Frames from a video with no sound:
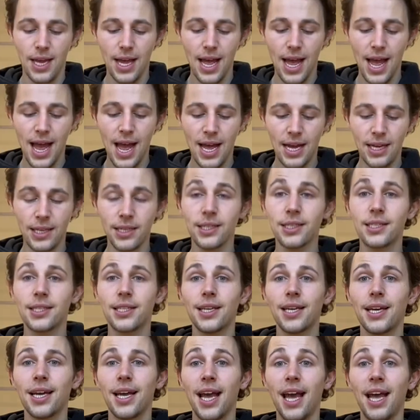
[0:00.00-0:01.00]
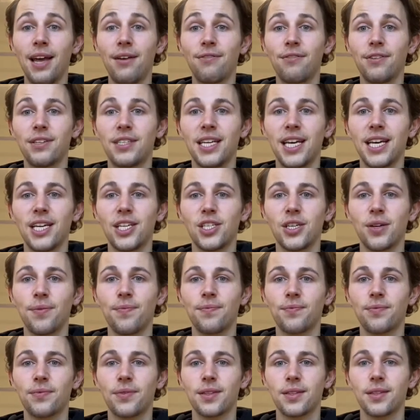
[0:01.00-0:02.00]
and invitation.
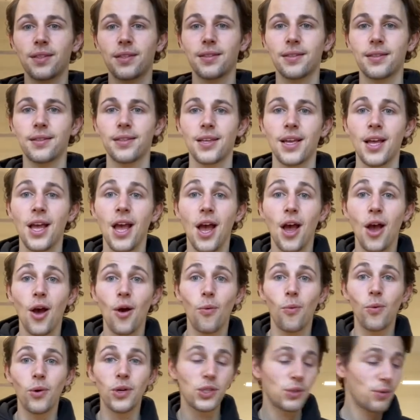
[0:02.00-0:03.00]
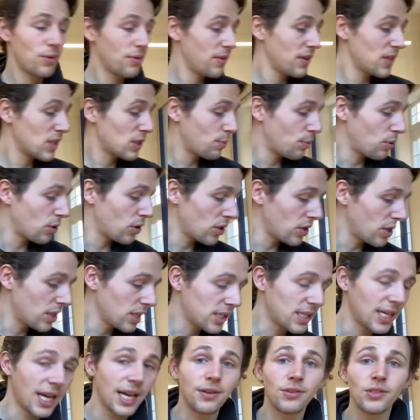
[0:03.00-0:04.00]
Once we've explored the
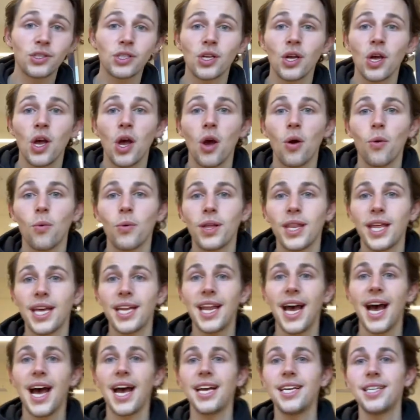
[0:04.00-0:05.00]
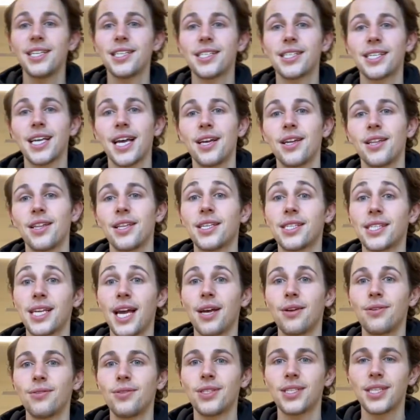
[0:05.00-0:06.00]
sounds, we then hide the
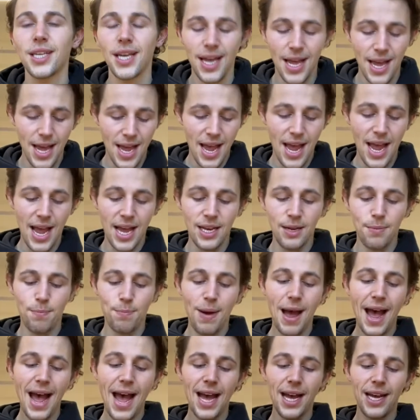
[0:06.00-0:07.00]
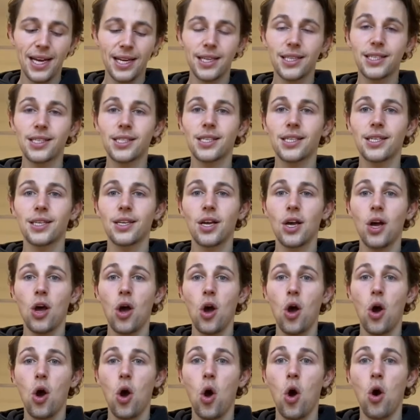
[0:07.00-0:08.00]
sound in packs
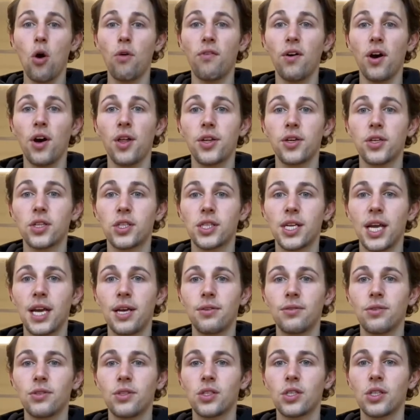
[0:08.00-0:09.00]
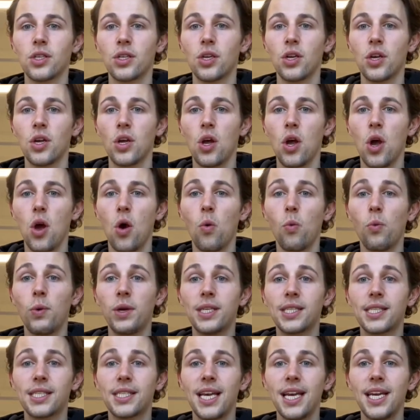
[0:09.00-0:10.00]
of other sounds. We
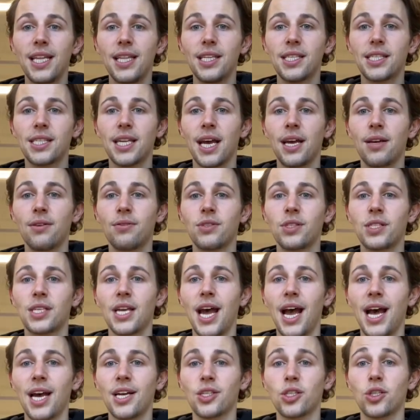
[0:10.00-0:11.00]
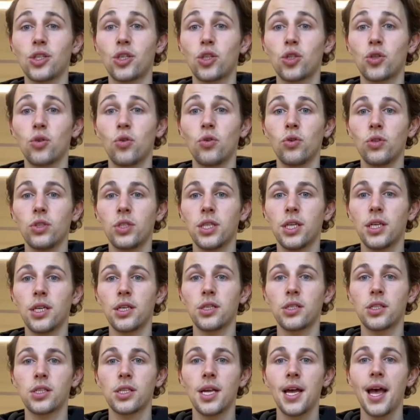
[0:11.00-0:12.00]
say the sounds as they're shown to
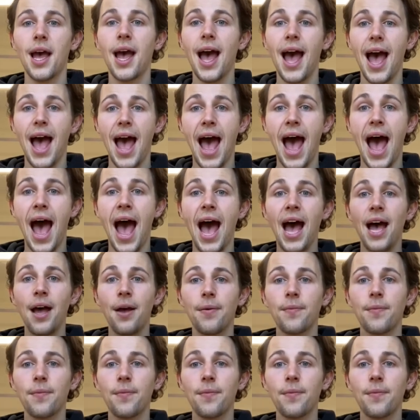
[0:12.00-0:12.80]
us: a,